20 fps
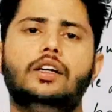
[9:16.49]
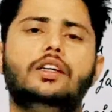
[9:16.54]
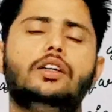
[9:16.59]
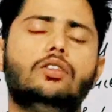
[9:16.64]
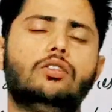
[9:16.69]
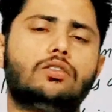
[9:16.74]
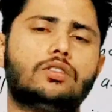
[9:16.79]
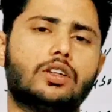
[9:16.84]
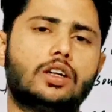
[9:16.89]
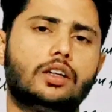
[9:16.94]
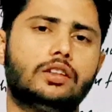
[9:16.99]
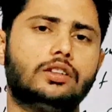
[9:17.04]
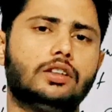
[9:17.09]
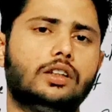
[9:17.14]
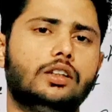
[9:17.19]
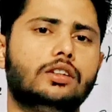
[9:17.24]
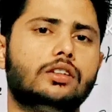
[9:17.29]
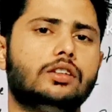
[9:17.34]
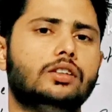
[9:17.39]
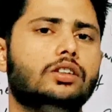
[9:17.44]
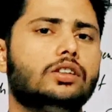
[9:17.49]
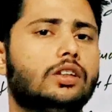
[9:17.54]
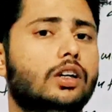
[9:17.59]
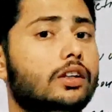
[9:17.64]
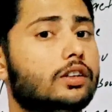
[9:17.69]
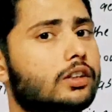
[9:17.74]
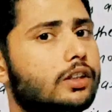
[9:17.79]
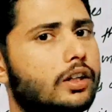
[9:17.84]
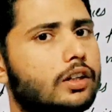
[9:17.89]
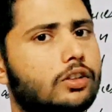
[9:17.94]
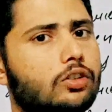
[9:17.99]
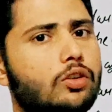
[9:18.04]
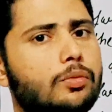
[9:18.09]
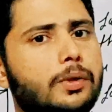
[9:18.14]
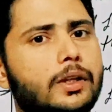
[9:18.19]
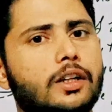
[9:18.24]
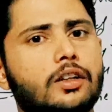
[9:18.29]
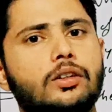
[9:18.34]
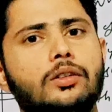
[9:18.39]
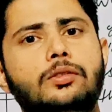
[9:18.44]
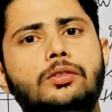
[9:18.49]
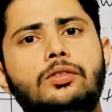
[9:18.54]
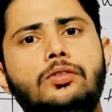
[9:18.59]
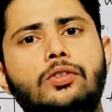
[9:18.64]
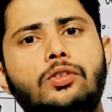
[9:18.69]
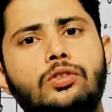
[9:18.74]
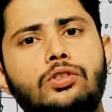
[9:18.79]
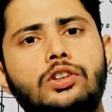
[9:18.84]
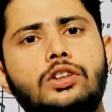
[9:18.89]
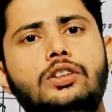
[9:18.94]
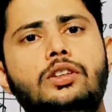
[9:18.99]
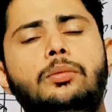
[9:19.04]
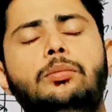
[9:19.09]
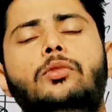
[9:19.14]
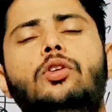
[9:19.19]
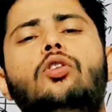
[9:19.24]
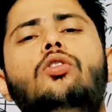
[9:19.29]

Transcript: In non-concurrent concurrent coplanar force system,